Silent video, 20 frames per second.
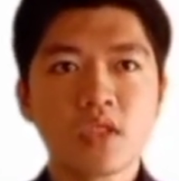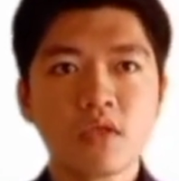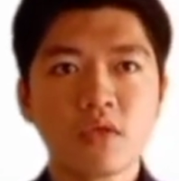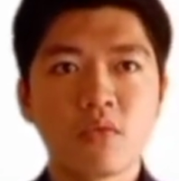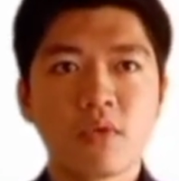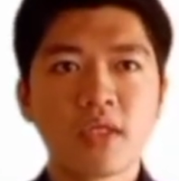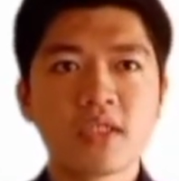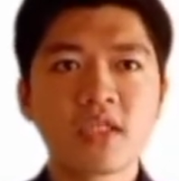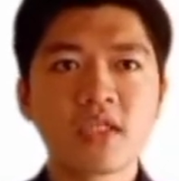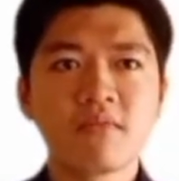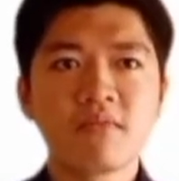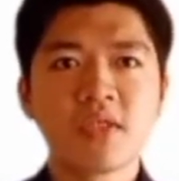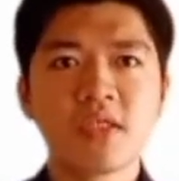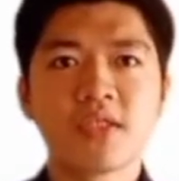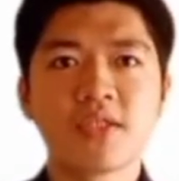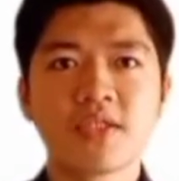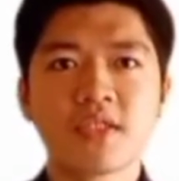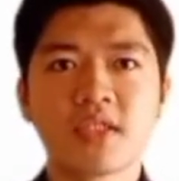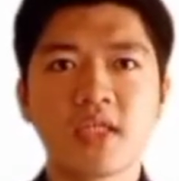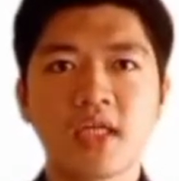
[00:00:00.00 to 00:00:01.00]
While some
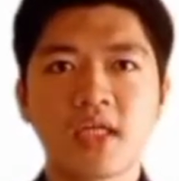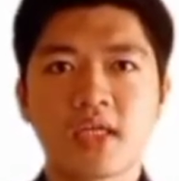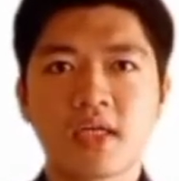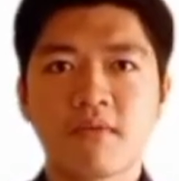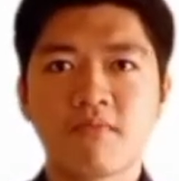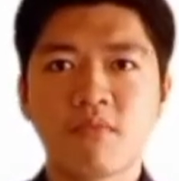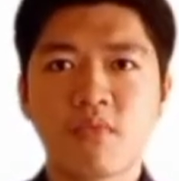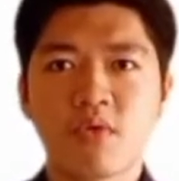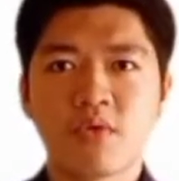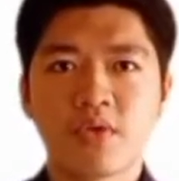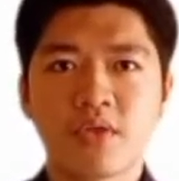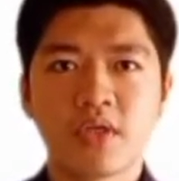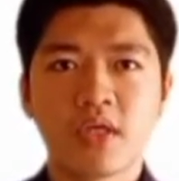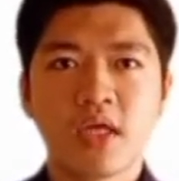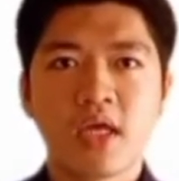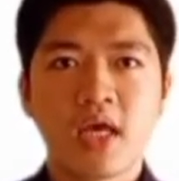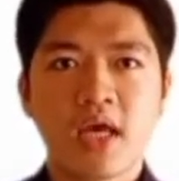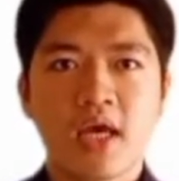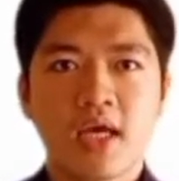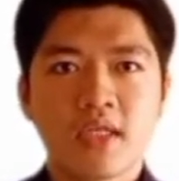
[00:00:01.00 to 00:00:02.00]
leaders take a more
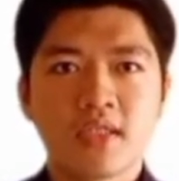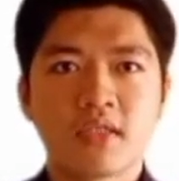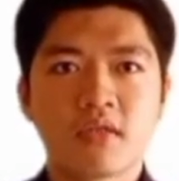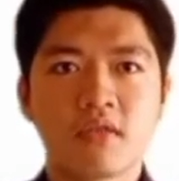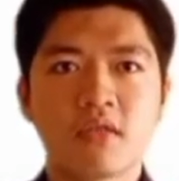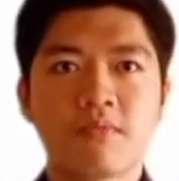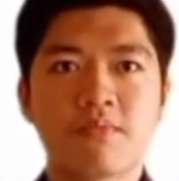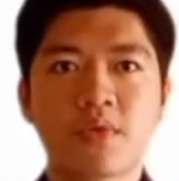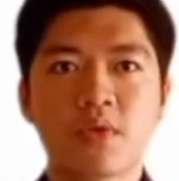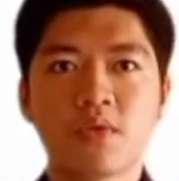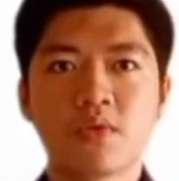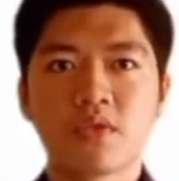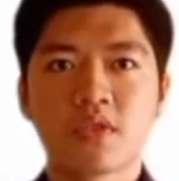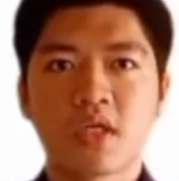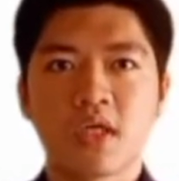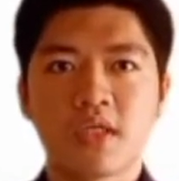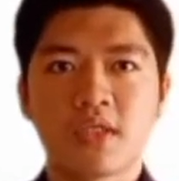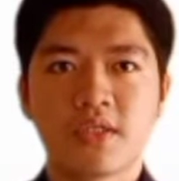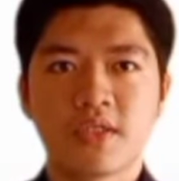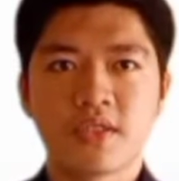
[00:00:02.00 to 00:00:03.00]
hands-on approach,
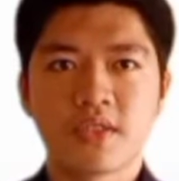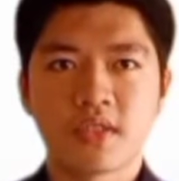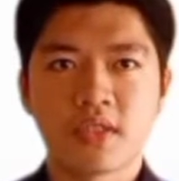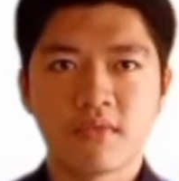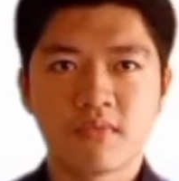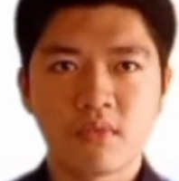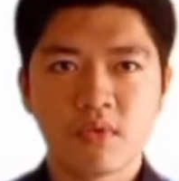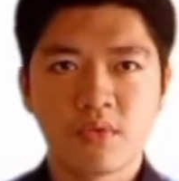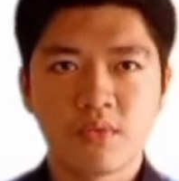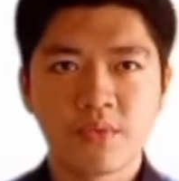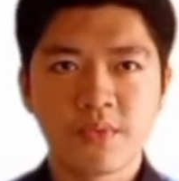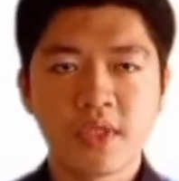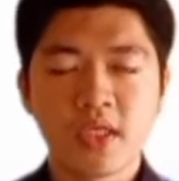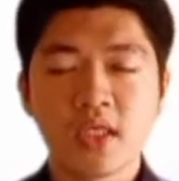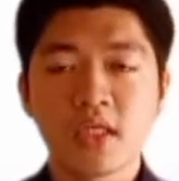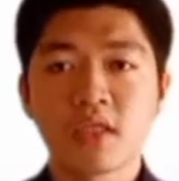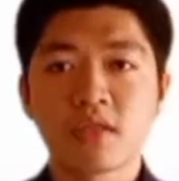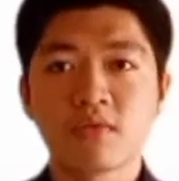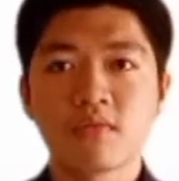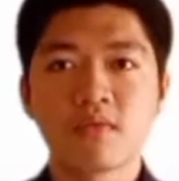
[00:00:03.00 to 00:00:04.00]
others are more
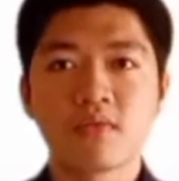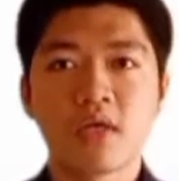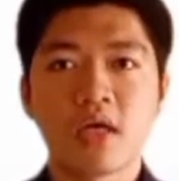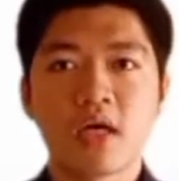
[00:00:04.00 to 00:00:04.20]
willing to